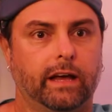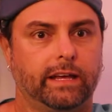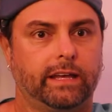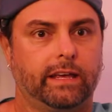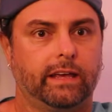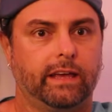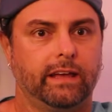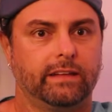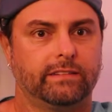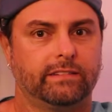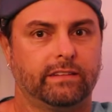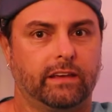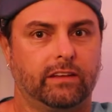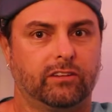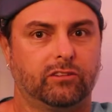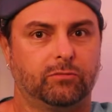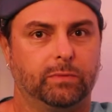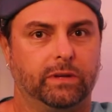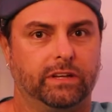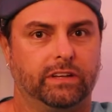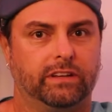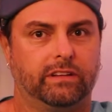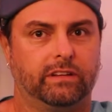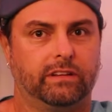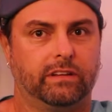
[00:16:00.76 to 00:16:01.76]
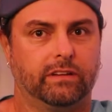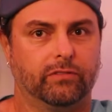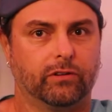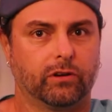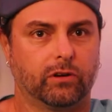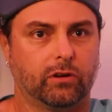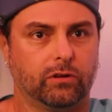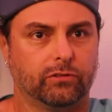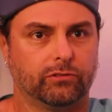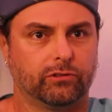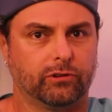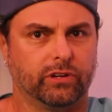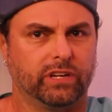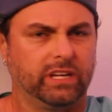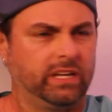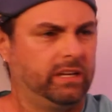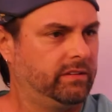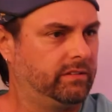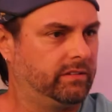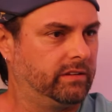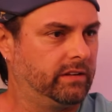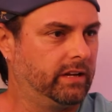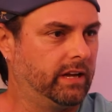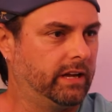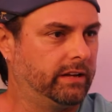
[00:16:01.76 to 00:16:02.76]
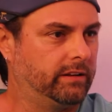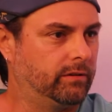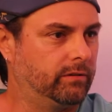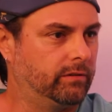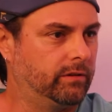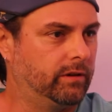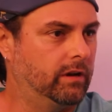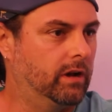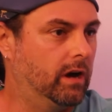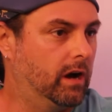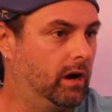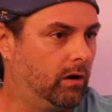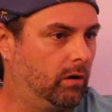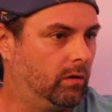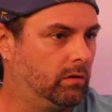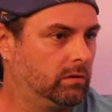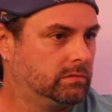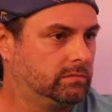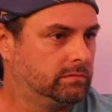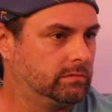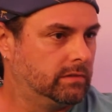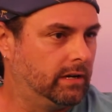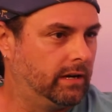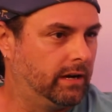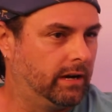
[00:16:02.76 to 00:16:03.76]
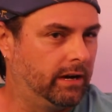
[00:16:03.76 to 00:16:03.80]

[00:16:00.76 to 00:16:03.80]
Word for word: i can't say it's been difficult or easy i don't know mm-hmm.